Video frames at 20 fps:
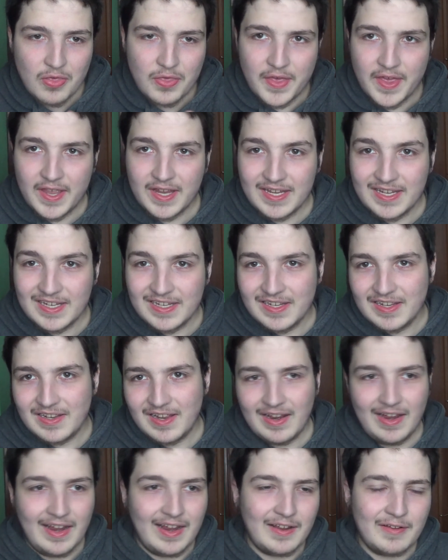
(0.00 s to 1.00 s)
they
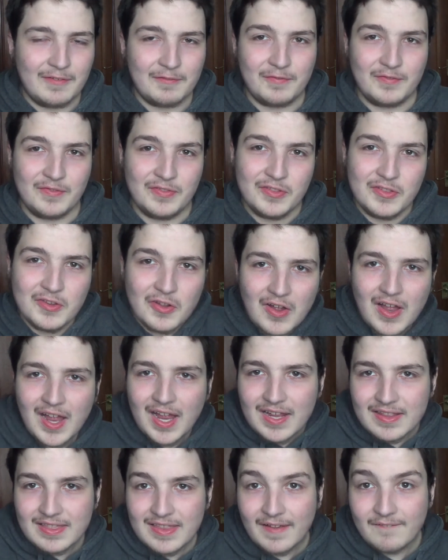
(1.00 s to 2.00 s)
have not
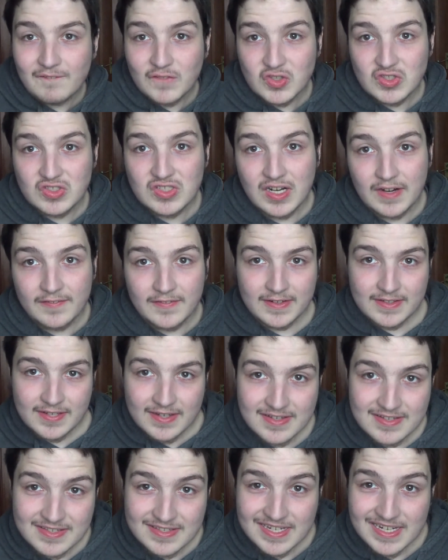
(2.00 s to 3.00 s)
had that much time in
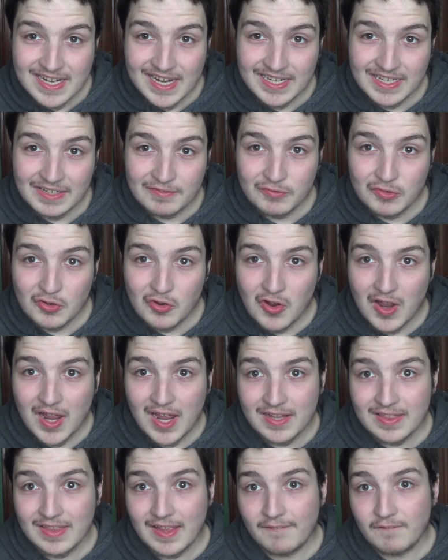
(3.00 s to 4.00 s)
testing, and they've not
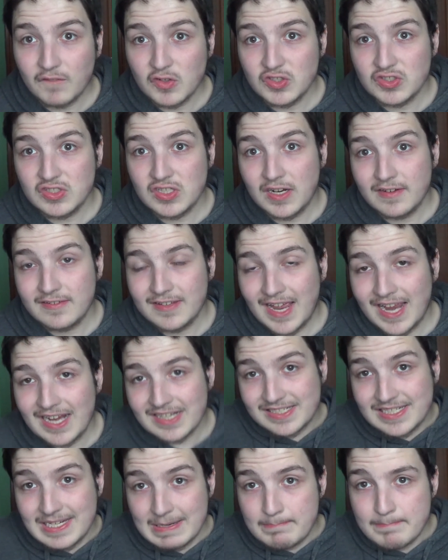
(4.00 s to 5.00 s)
had that much time to
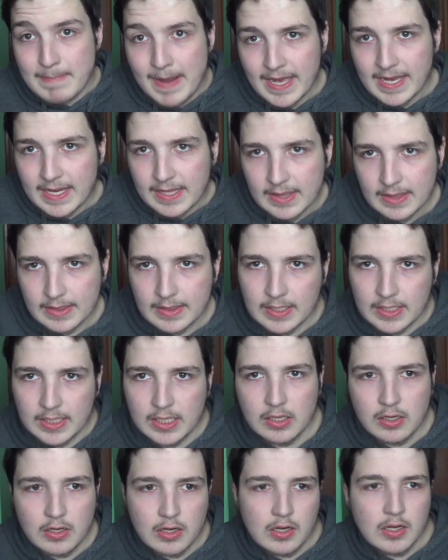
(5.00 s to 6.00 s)
actually make the
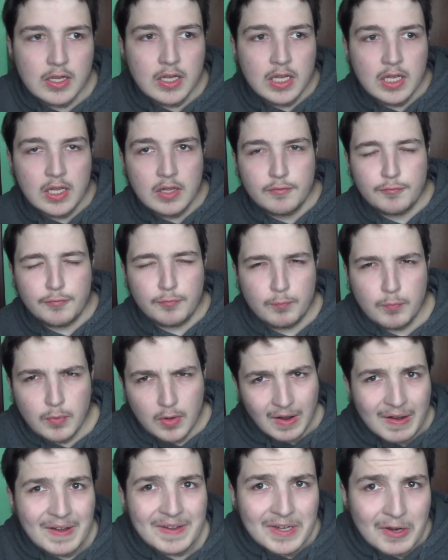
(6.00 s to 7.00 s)
car. From
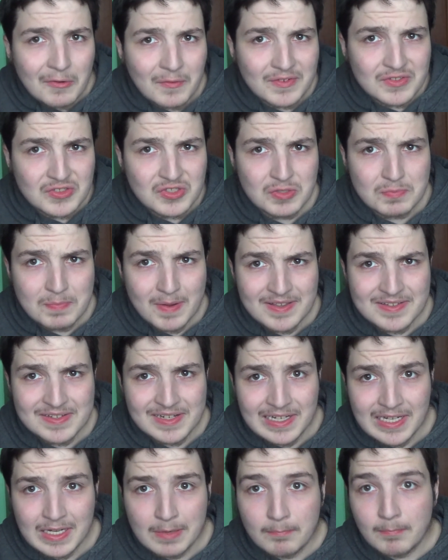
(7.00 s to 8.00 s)
what I know, it's just
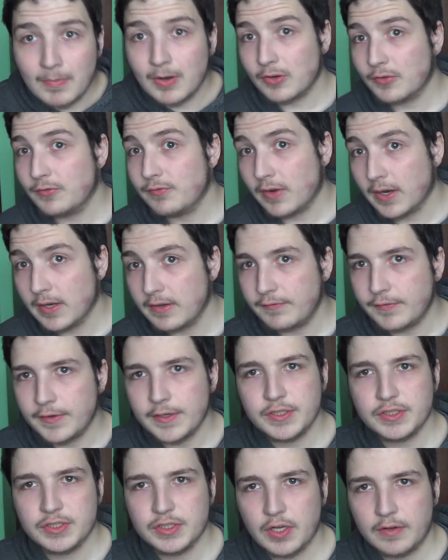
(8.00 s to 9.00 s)
basically a modified
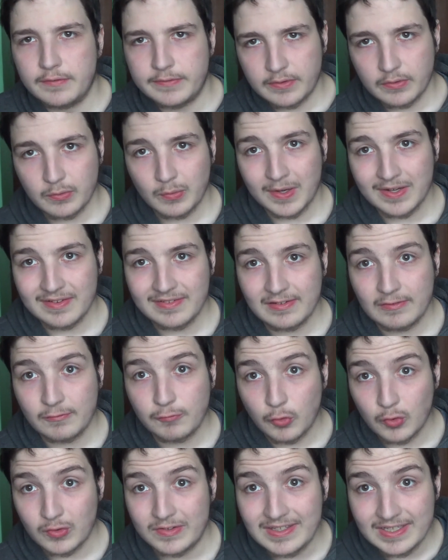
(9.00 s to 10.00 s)
version of the
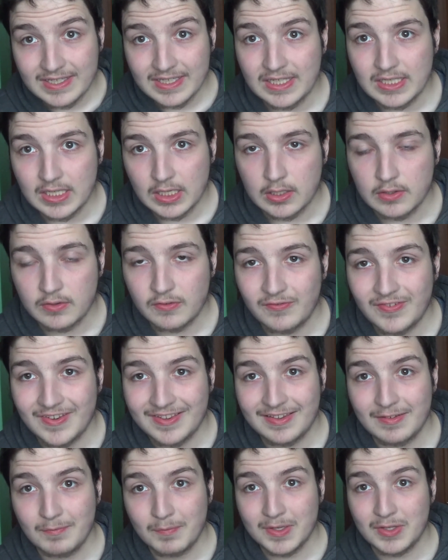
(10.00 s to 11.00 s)
2014 car to
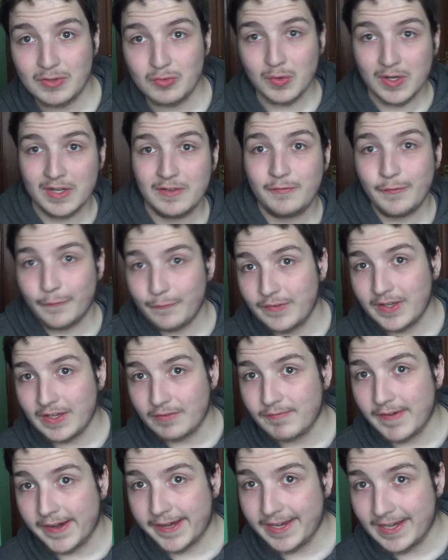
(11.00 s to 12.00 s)
fit in with the
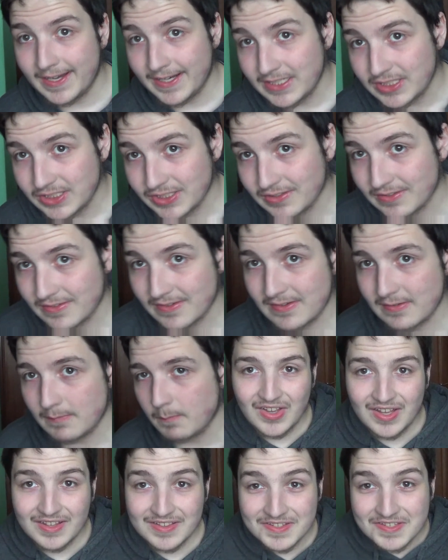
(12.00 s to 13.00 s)
2015 regulations.
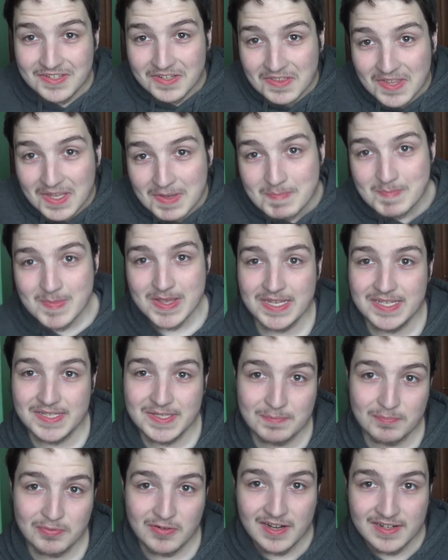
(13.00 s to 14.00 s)
And so they
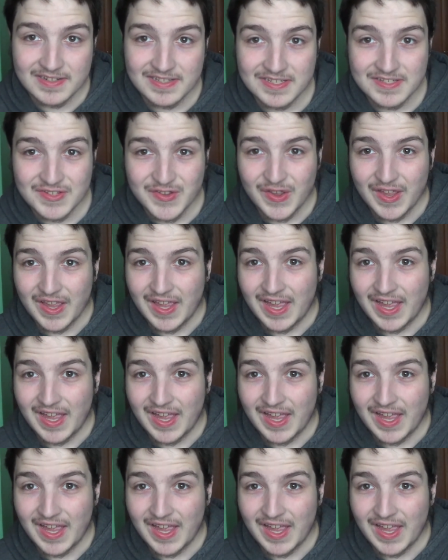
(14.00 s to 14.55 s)
missed practice